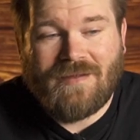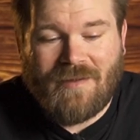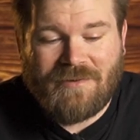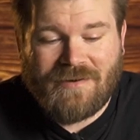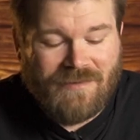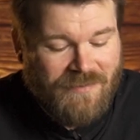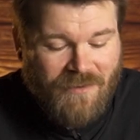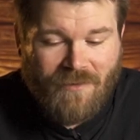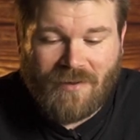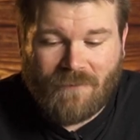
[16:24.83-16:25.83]
I mean, they
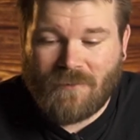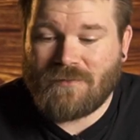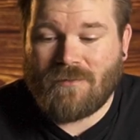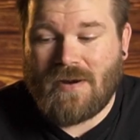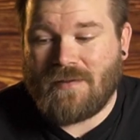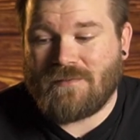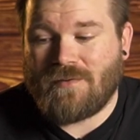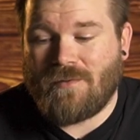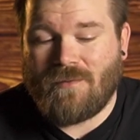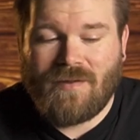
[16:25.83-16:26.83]
all kind of worked great.
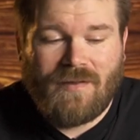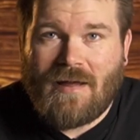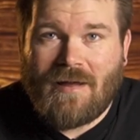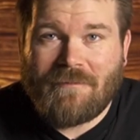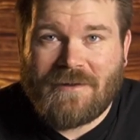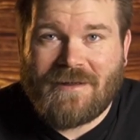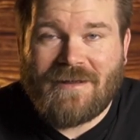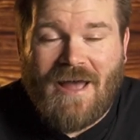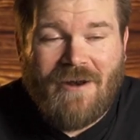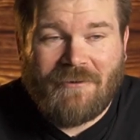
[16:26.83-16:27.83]
So I
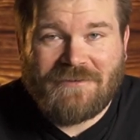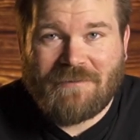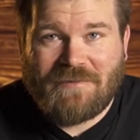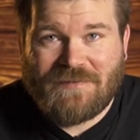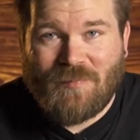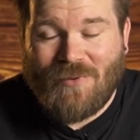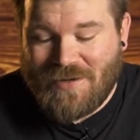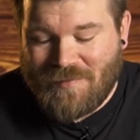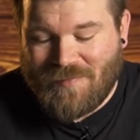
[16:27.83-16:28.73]
don't want to say I'm disappointed,